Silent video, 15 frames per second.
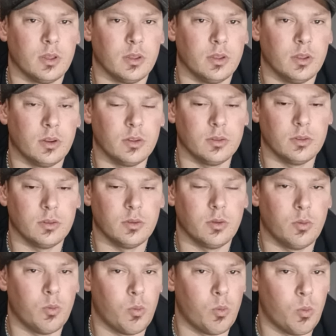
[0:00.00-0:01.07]
You know,
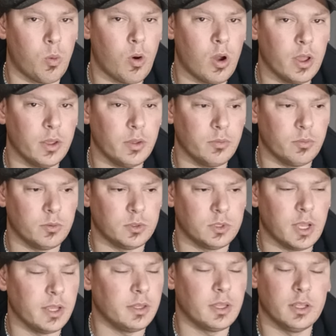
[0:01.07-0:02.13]
why
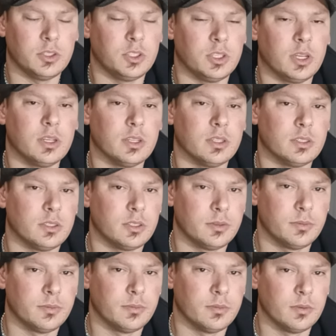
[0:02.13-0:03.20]
take that chance?
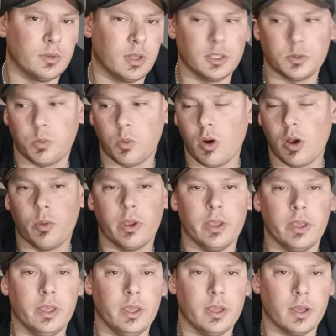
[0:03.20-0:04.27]
That's why we're
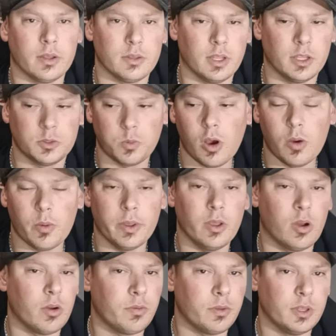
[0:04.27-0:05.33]
here. That's why we
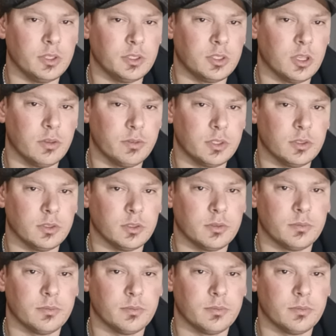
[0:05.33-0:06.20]
offer these services.